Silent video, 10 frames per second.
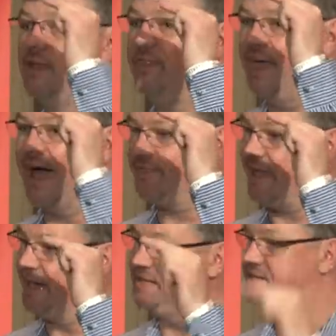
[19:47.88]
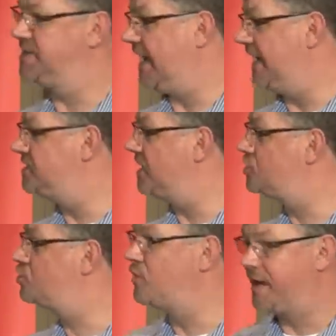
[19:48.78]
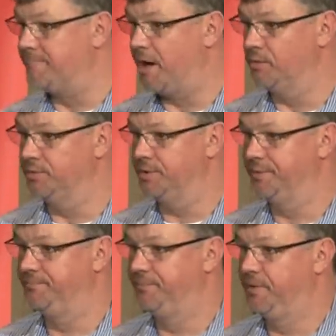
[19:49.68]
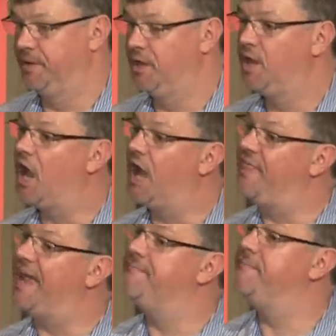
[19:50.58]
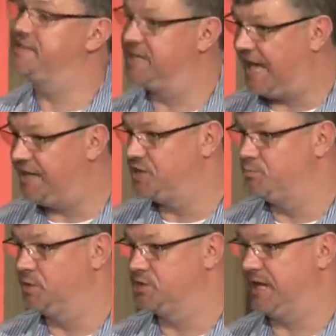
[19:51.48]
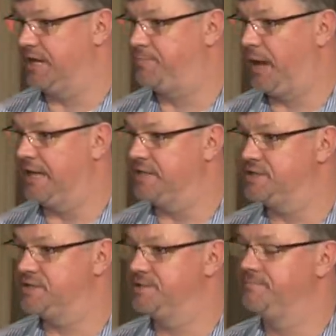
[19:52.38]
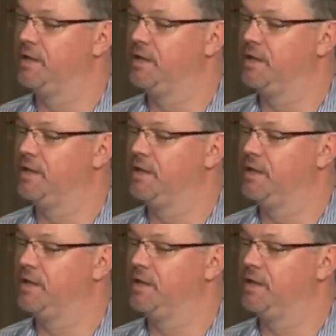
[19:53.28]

that then instigates a trigger mode, and then a mitigation will take place.